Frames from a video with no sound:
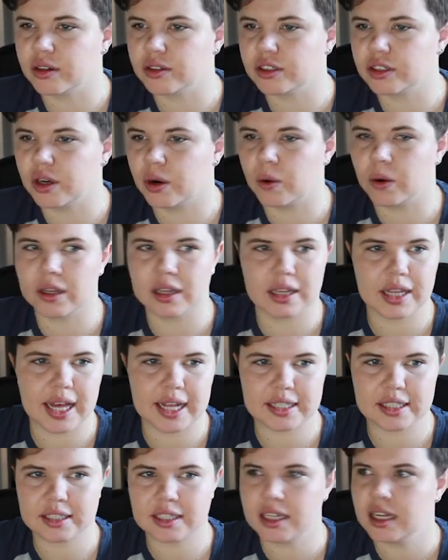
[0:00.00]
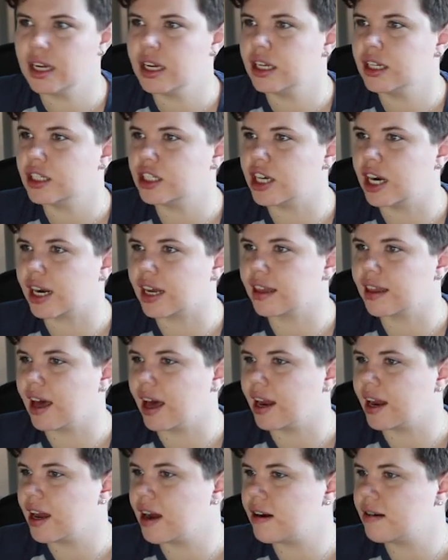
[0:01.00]
So let's check
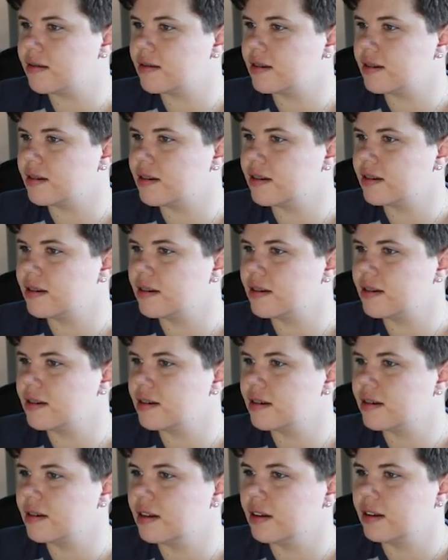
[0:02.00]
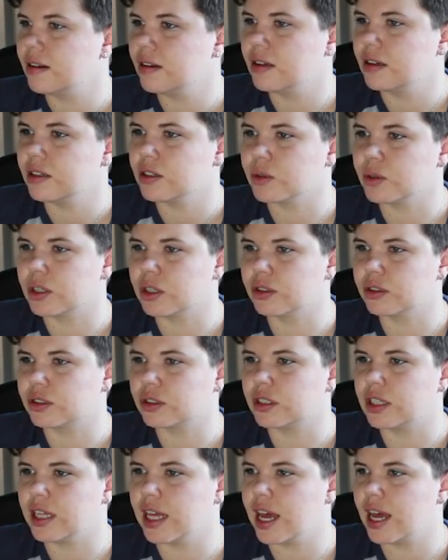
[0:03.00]
that out. So when it goes
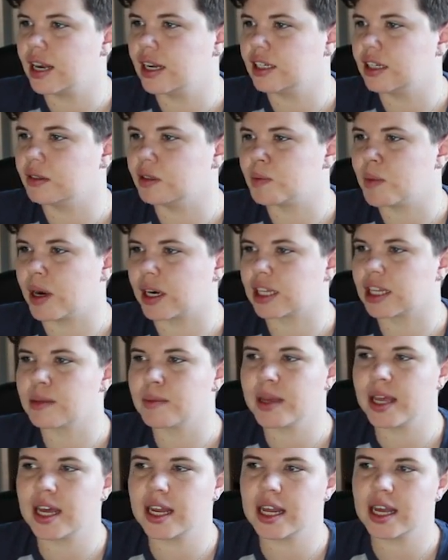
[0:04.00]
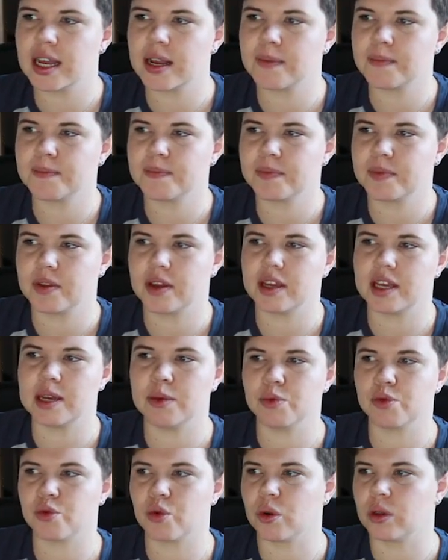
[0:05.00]
to the end, it jumps back to the beginning and
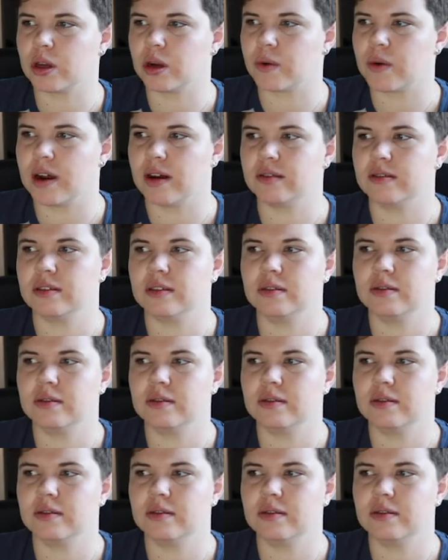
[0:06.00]
keeps rolling around.